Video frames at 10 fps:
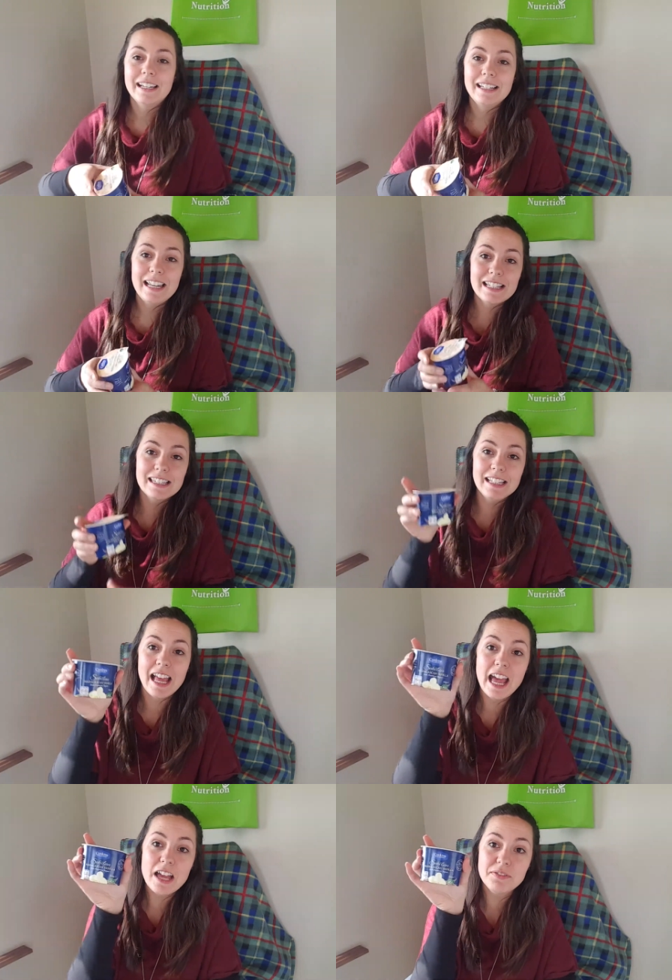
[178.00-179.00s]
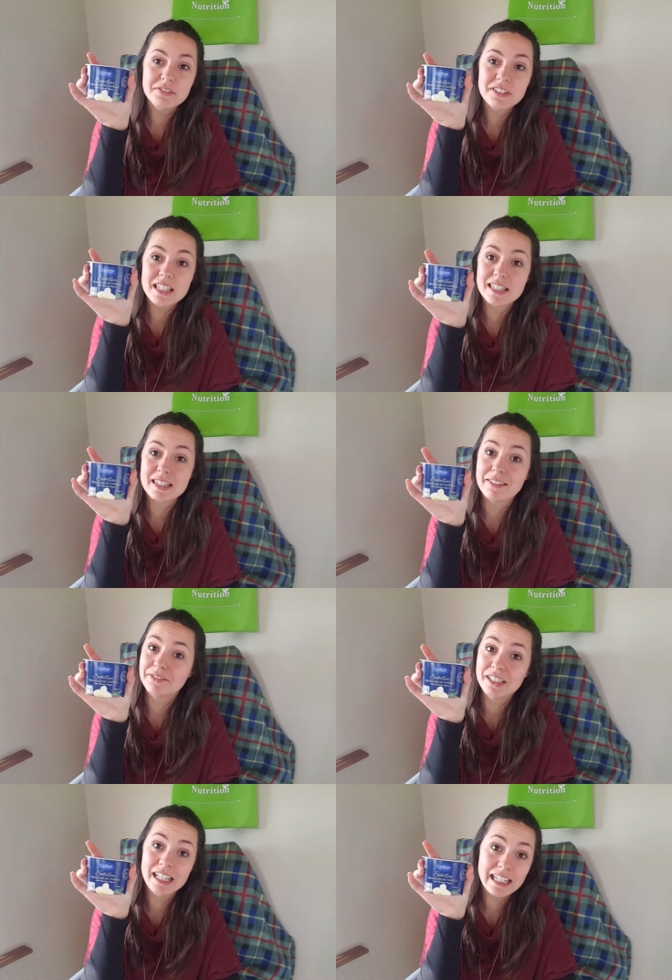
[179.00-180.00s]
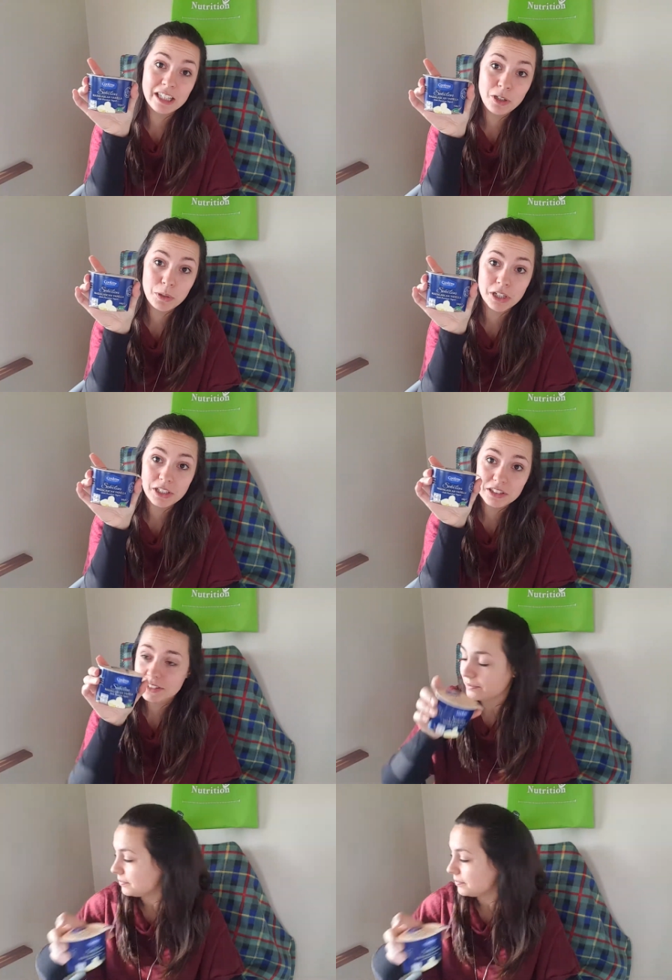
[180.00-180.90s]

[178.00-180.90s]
less than half of this vanilla yogurt,